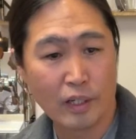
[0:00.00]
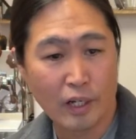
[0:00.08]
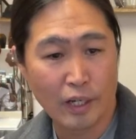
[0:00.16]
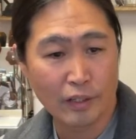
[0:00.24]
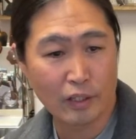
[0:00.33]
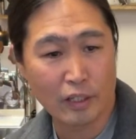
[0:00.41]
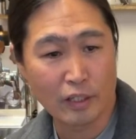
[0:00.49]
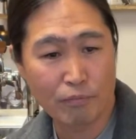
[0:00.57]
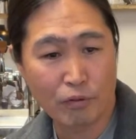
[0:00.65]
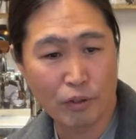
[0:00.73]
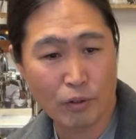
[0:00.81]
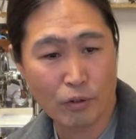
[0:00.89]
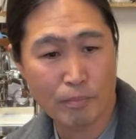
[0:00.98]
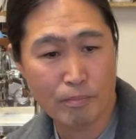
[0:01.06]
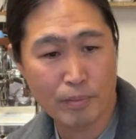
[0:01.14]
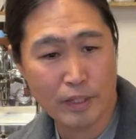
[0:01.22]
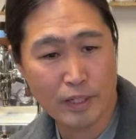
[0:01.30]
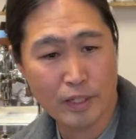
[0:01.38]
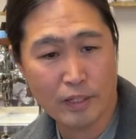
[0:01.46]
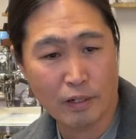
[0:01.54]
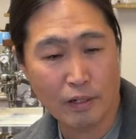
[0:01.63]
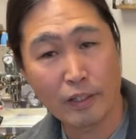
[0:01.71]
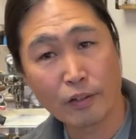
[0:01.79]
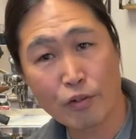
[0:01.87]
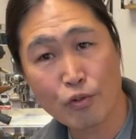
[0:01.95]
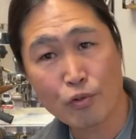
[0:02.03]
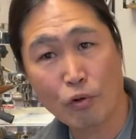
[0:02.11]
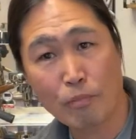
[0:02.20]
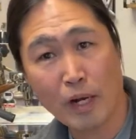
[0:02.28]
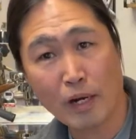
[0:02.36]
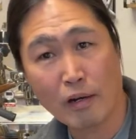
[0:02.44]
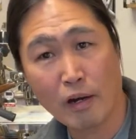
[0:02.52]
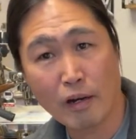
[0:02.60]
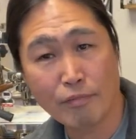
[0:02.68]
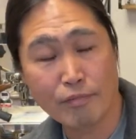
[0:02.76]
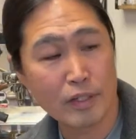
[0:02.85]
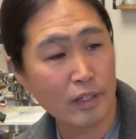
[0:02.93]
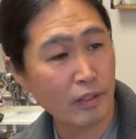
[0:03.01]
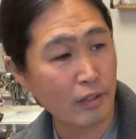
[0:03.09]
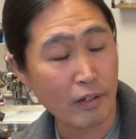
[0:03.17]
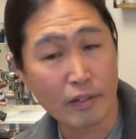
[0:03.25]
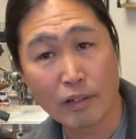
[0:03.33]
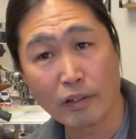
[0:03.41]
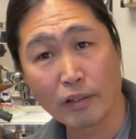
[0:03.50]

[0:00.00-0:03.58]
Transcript: And uh, if you want to be another store-bought coffee, the